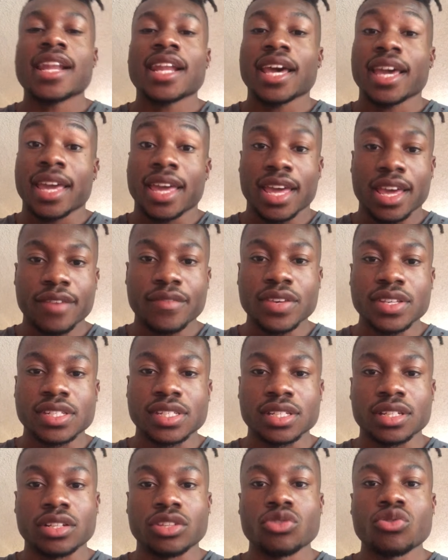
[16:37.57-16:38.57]
like heavy
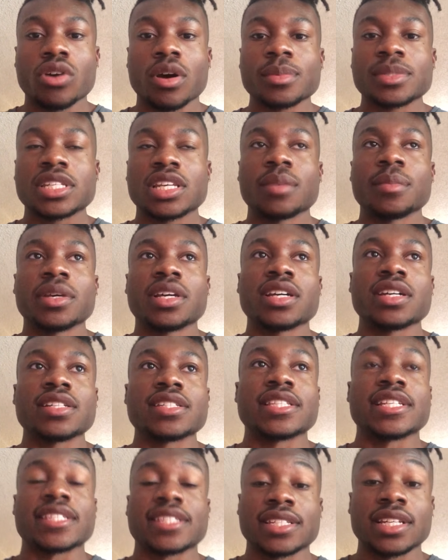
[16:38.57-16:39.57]
sun, you know what I'm saying? Because
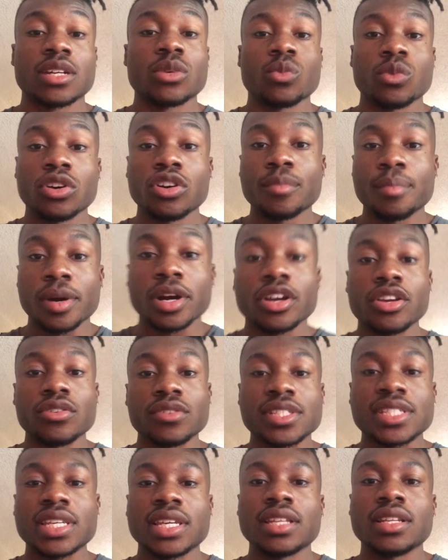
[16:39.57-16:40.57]
the sun will burn your
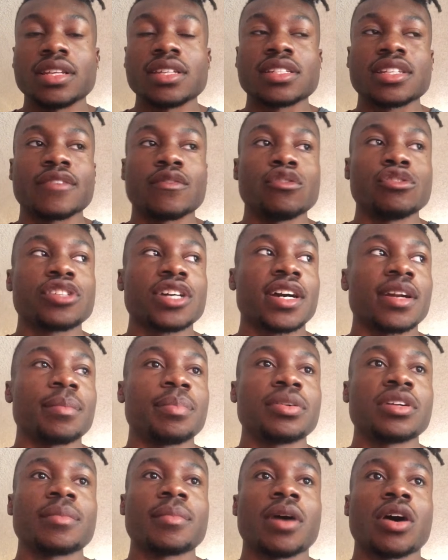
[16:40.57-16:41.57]
seedlings if you try to
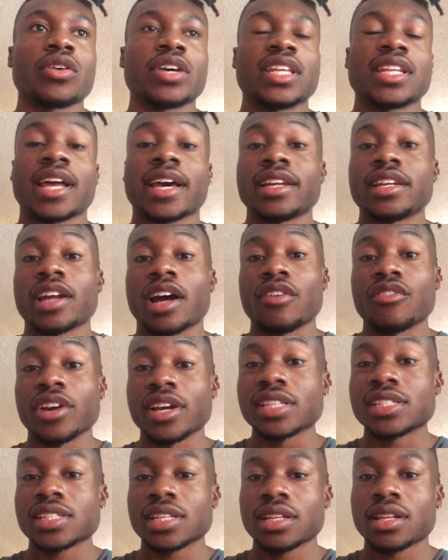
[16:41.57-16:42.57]
put them out in like direct
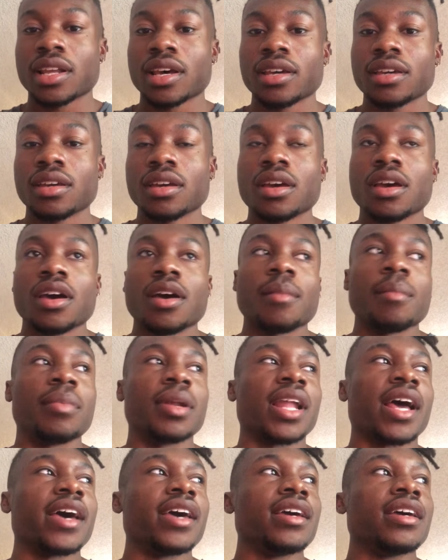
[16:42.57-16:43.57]
sunlight. But
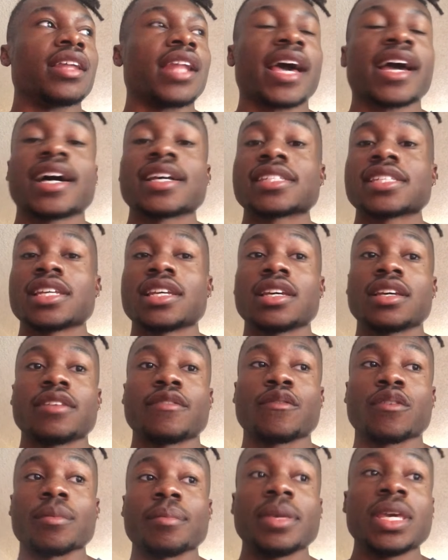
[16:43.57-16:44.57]
like I said,
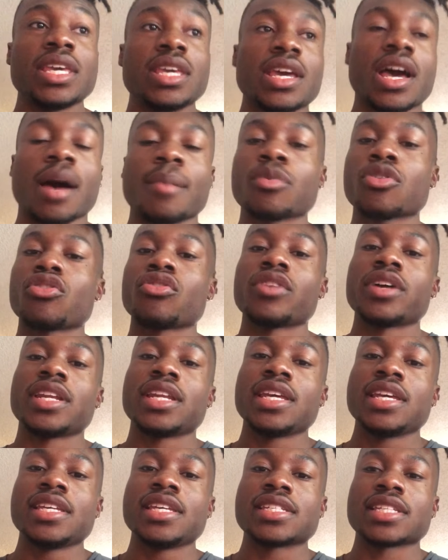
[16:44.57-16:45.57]
for me, I'm growing
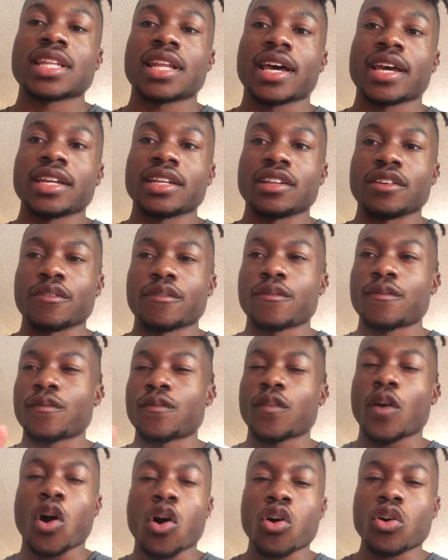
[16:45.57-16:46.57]
these in like the
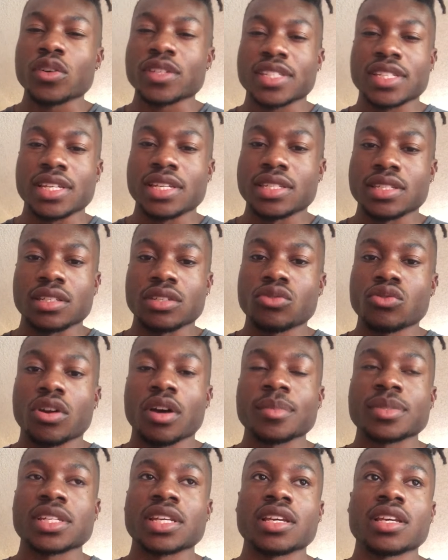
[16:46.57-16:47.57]
fall season, you know what I'm
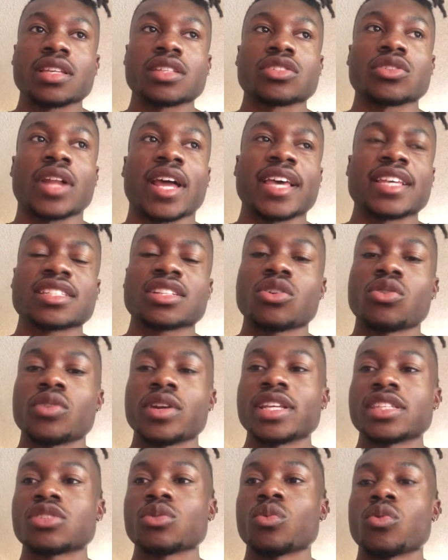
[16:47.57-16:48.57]
saying? So like it's going in
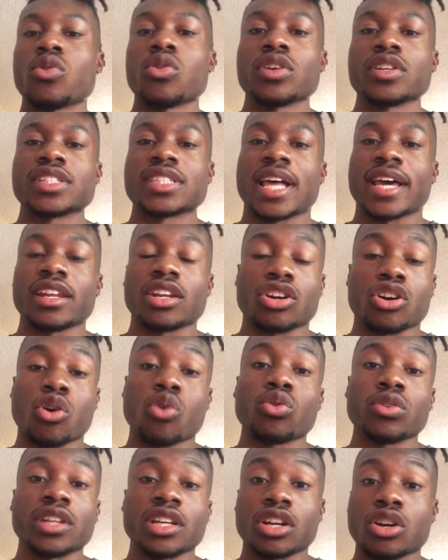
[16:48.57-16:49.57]
towards like
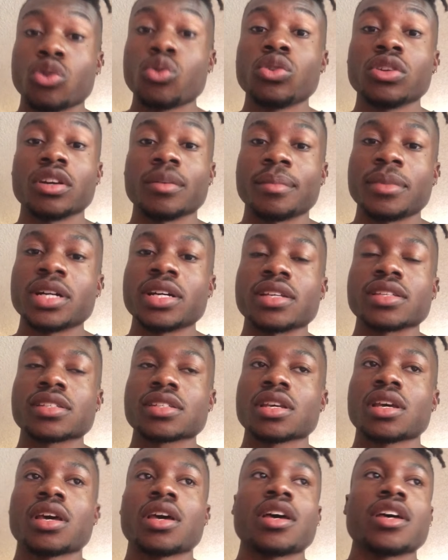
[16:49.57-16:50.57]
the cooler months.
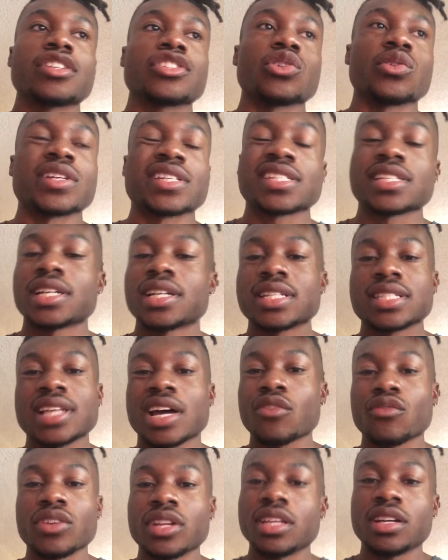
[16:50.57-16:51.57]
So the sun is not
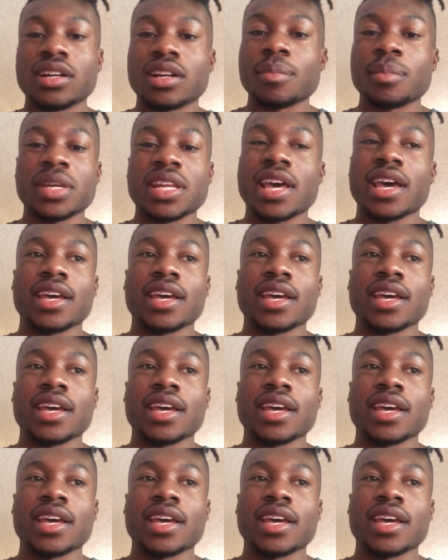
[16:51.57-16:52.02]
really gonna be